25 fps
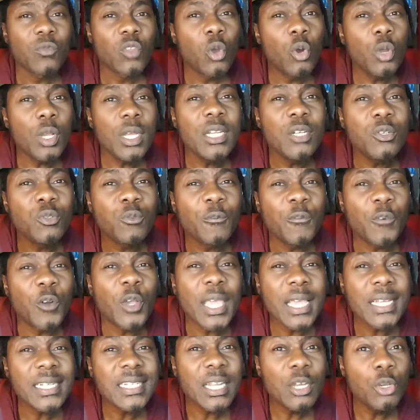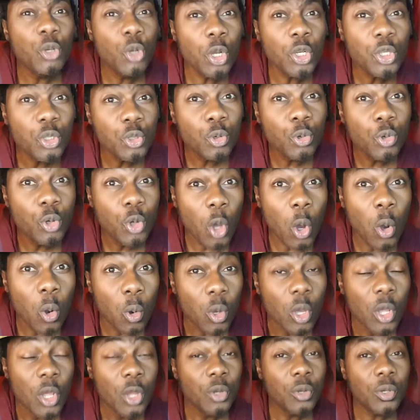and not to
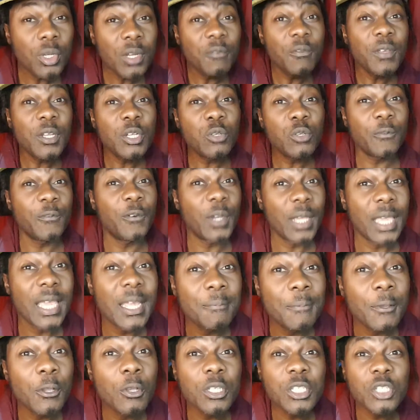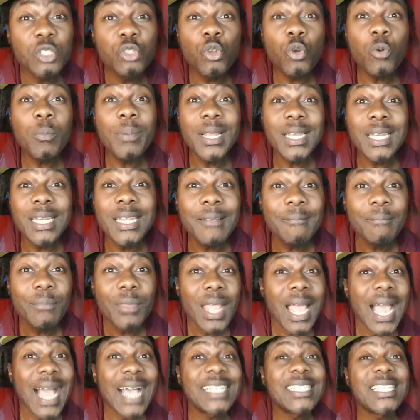know, not even to forget, because nobody
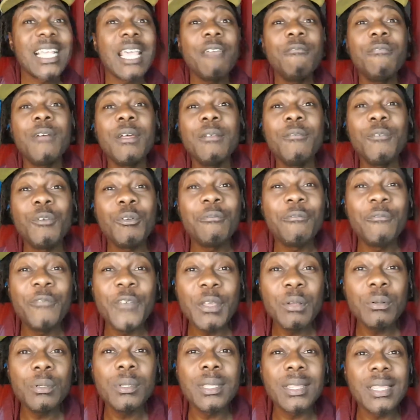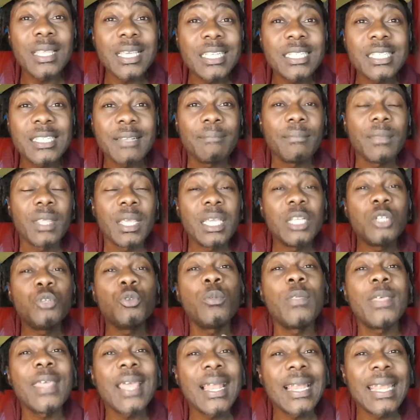has ever revealed this into
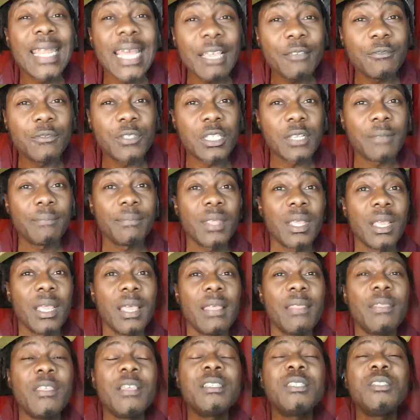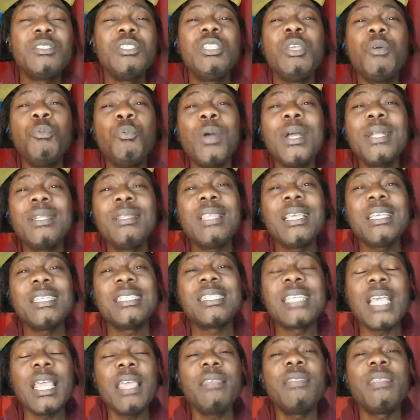their lives. What they
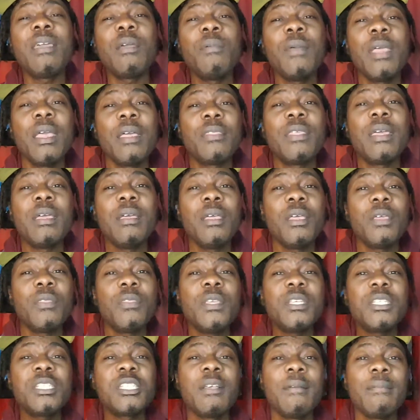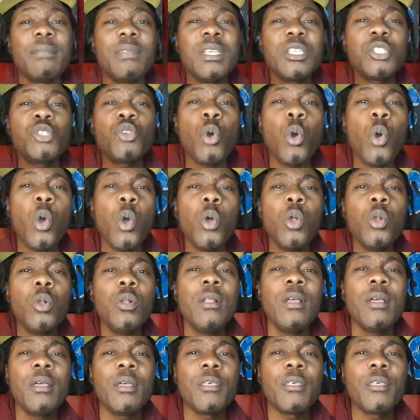say, this whole